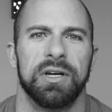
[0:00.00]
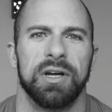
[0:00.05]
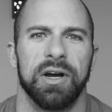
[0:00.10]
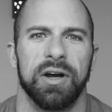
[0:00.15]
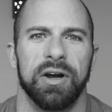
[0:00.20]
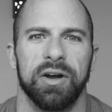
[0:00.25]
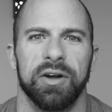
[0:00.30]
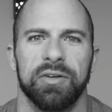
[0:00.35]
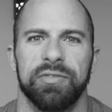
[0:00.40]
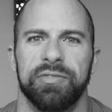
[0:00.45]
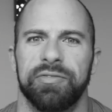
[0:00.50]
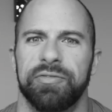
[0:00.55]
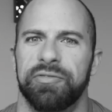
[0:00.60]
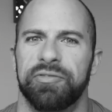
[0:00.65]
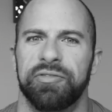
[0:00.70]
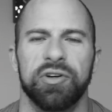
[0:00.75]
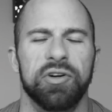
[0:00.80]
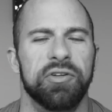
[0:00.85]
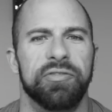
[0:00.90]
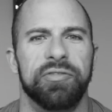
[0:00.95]
uh,
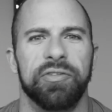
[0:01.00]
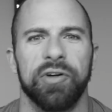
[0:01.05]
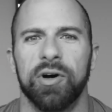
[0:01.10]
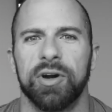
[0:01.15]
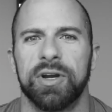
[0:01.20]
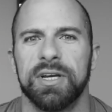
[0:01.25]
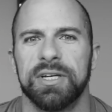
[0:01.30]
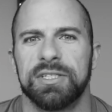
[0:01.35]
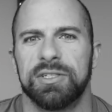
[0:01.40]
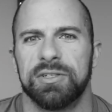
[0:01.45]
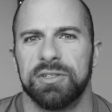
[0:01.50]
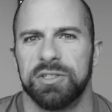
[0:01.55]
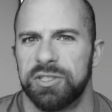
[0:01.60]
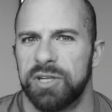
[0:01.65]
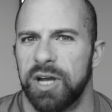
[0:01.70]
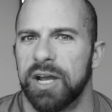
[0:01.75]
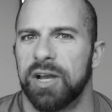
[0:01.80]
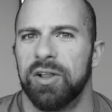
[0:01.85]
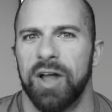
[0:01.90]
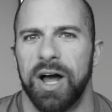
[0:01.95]
food focus, there's
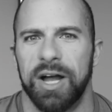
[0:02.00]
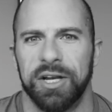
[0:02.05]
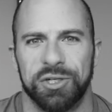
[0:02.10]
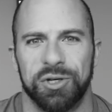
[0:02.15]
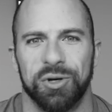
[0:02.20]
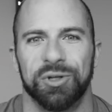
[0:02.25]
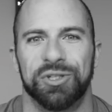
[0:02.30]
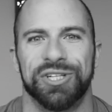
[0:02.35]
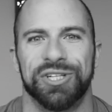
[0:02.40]
psychological